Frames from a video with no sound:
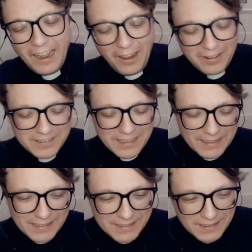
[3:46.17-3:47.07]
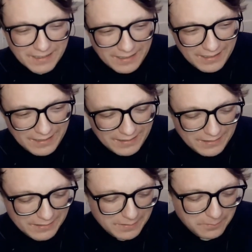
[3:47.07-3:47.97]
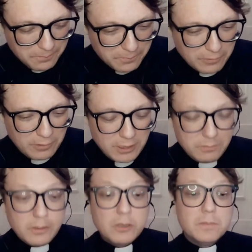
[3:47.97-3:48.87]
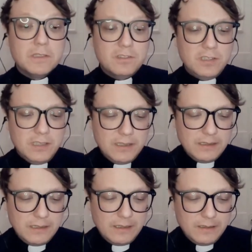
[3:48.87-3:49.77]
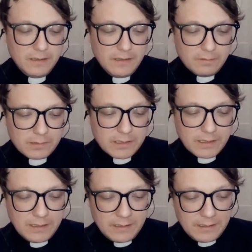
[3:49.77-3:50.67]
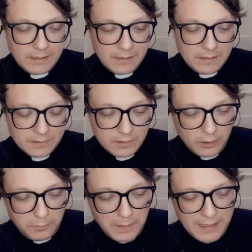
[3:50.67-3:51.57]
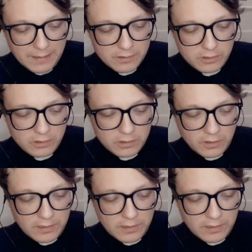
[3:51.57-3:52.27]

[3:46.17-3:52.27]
Okay, one moment here. We can go back to the